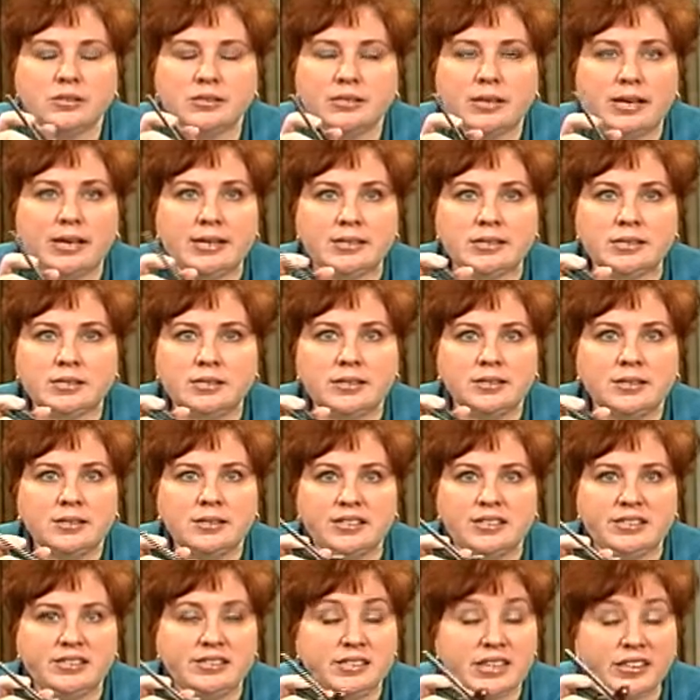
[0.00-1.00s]
since
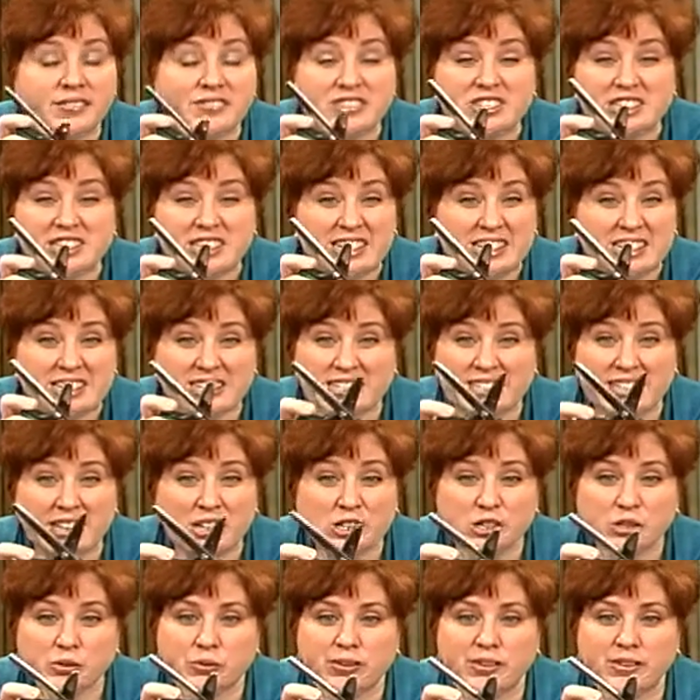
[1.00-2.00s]
the 17th
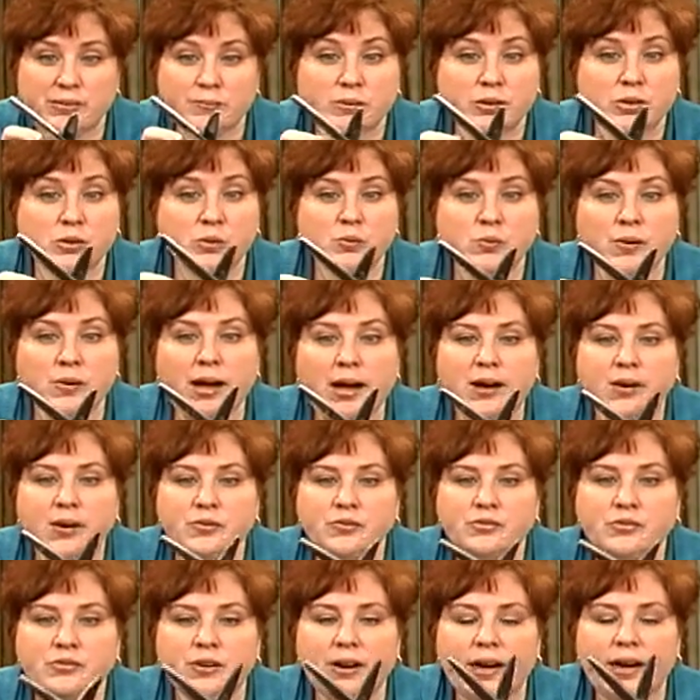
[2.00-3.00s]
century. They've been
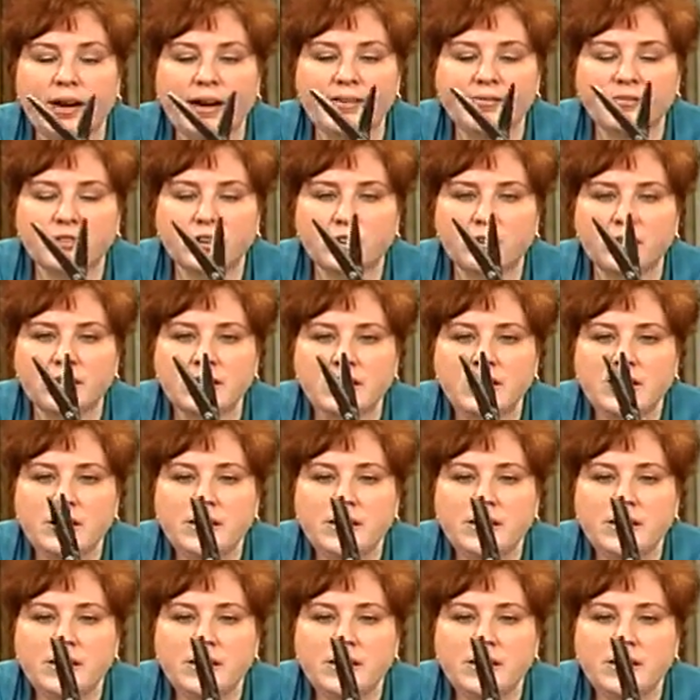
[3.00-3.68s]
around forever.